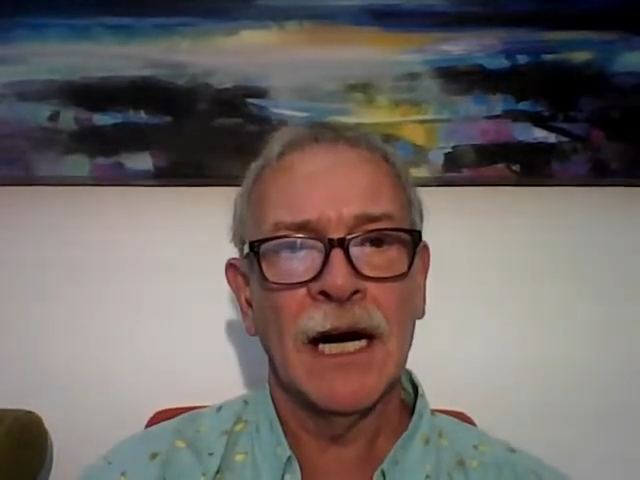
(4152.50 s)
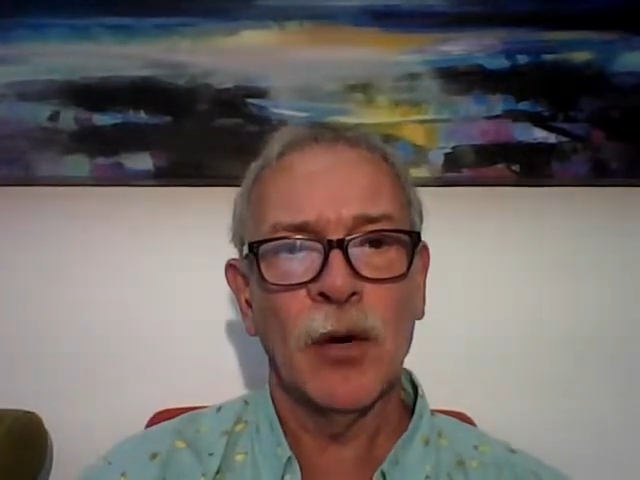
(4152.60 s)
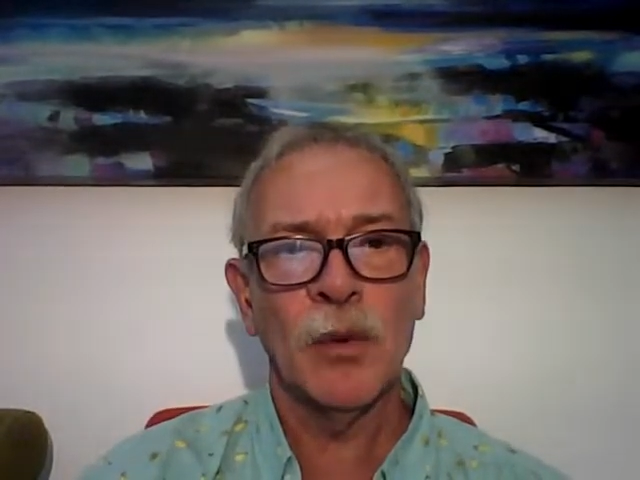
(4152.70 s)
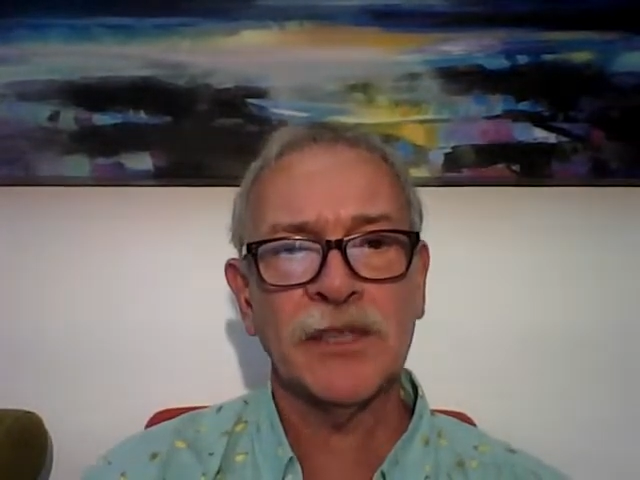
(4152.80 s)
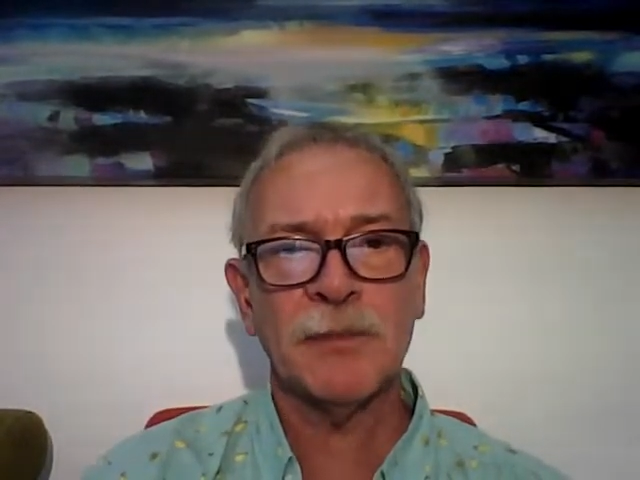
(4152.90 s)

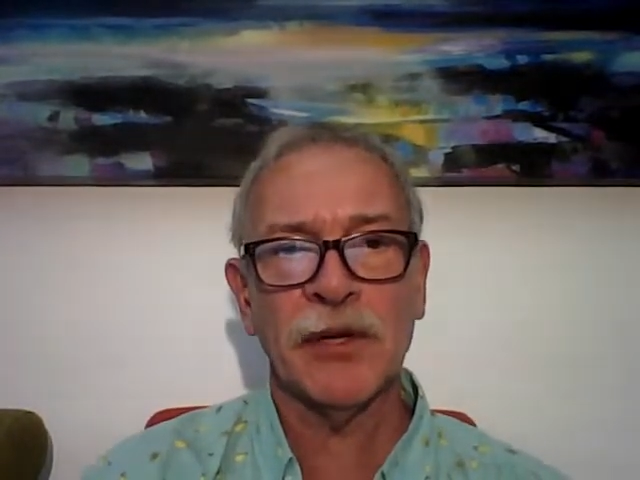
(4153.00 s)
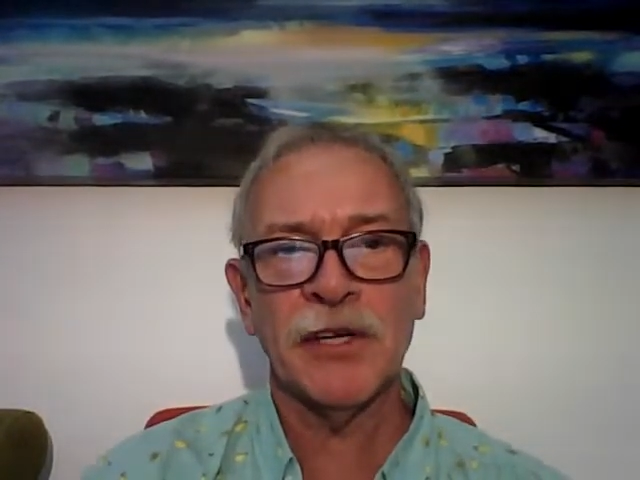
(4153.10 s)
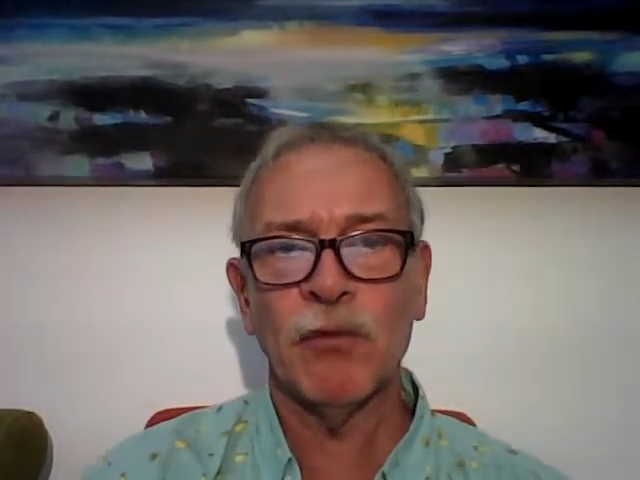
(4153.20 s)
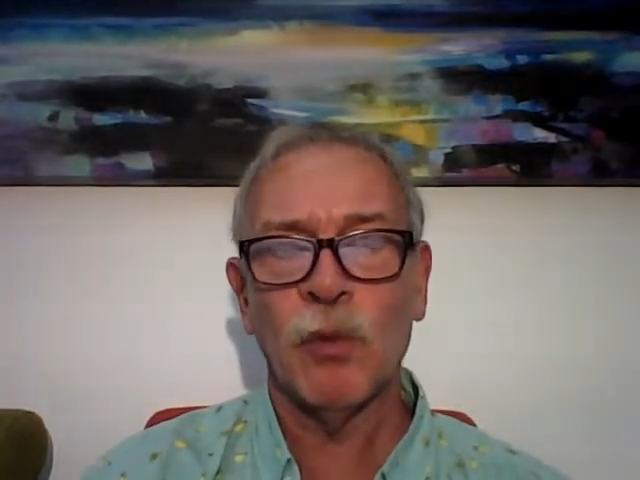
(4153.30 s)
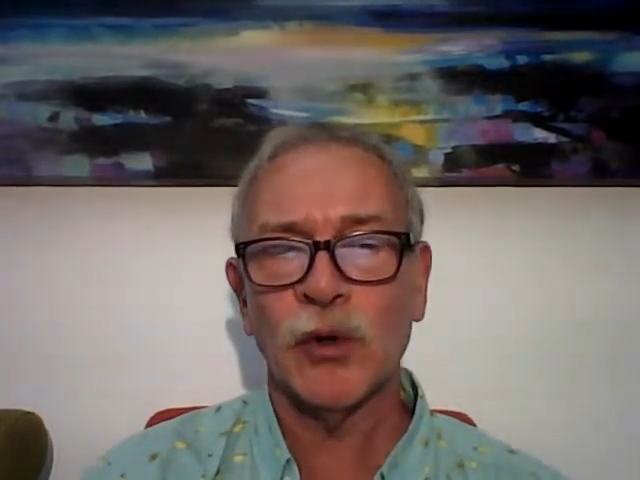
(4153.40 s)
Which body
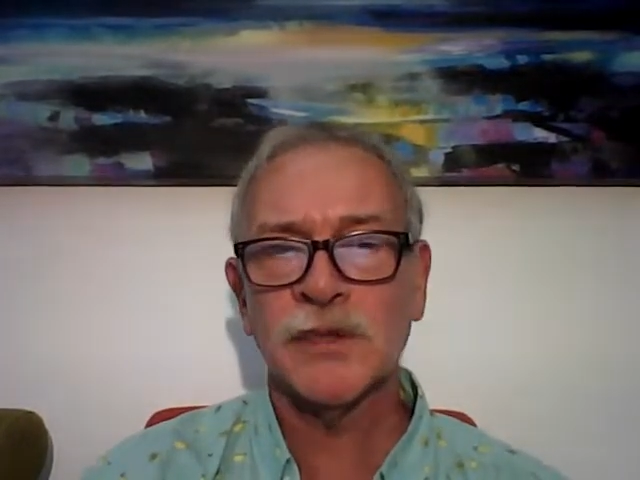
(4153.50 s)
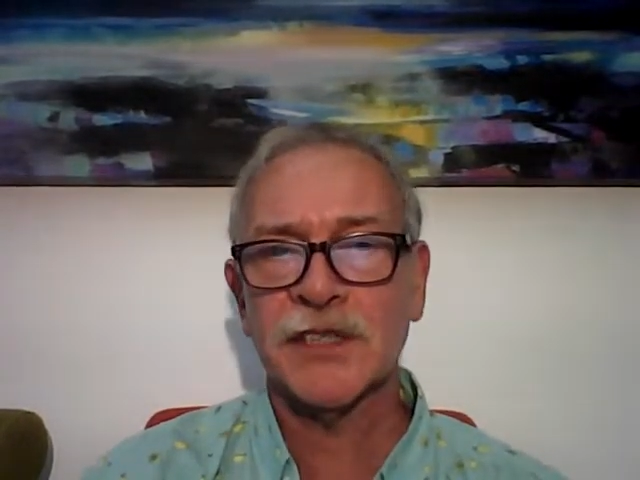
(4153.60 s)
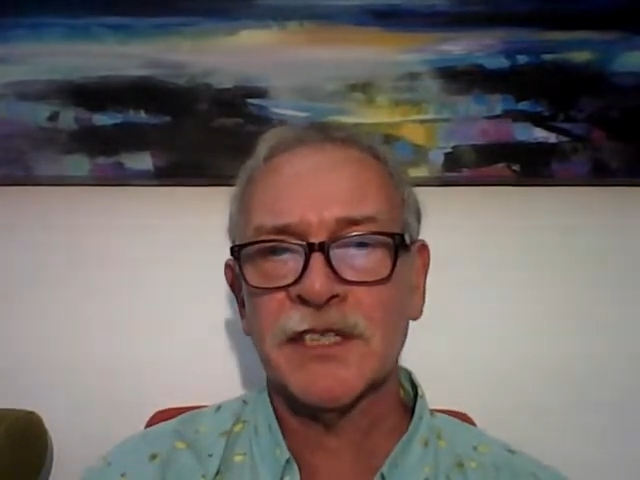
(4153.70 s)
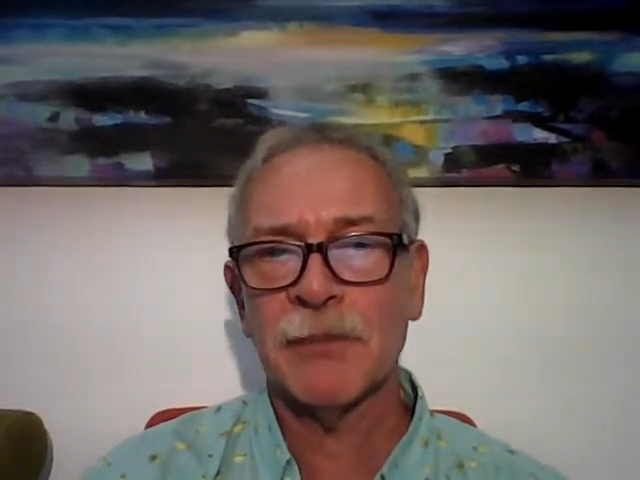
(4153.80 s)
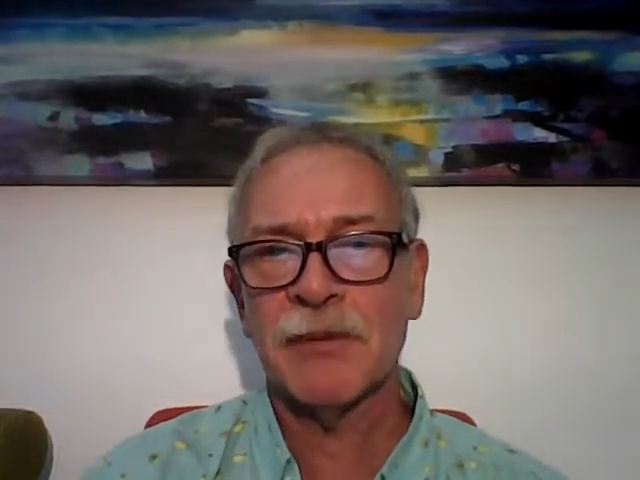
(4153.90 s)
of water
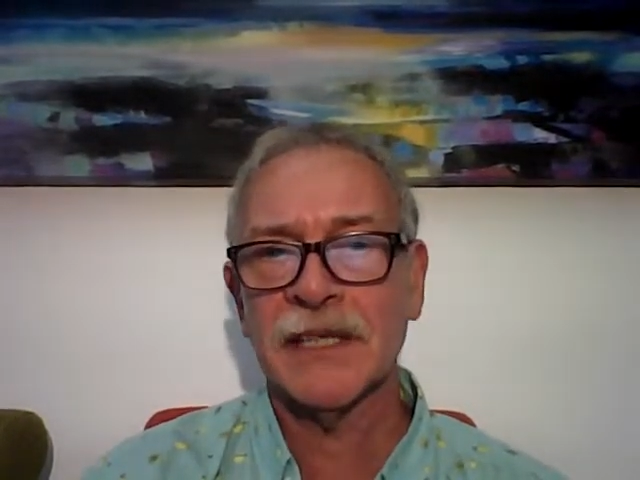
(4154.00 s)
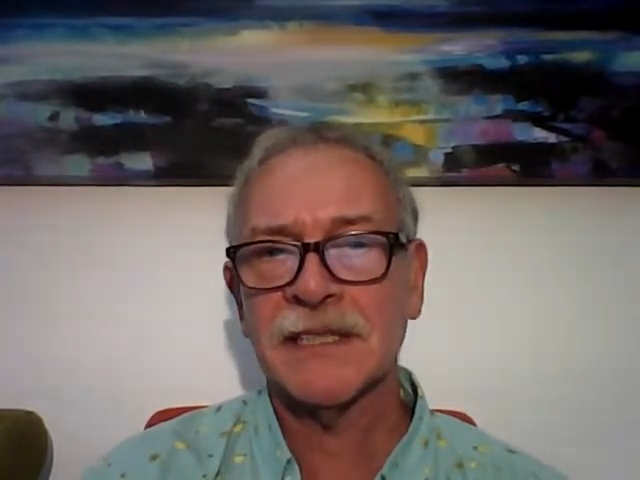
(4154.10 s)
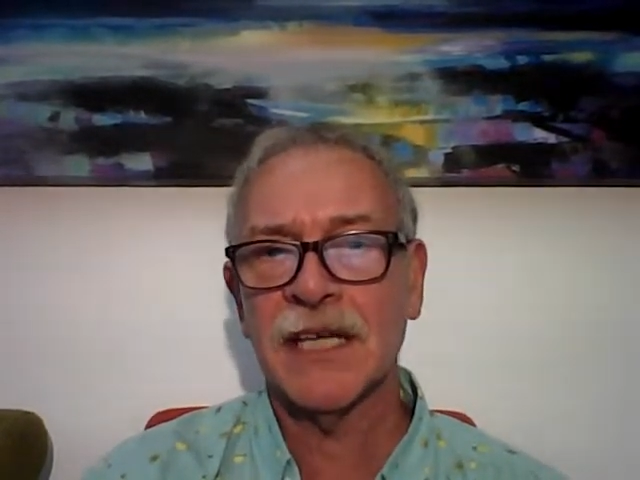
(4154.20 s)
separates